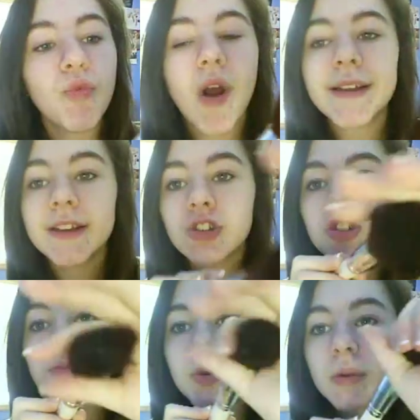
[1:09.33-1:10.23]

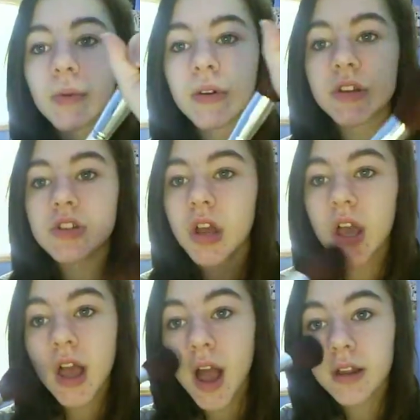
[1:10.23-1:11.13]
reddish purplish,
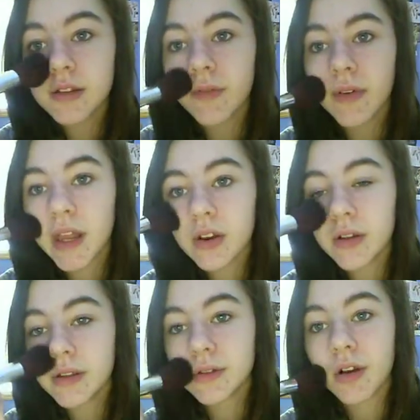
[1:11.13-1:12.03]
and it's
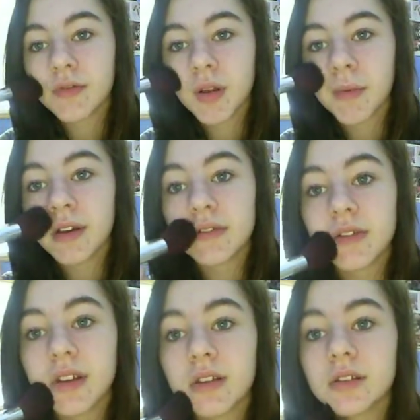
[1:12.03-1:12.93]
very soft on my
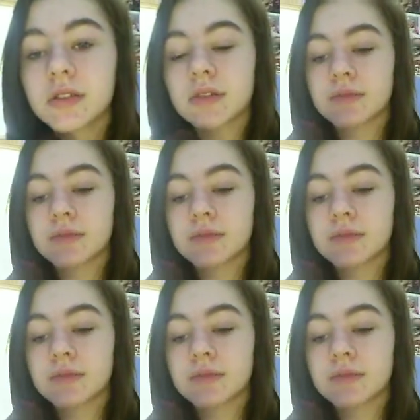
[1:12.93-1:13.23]
face.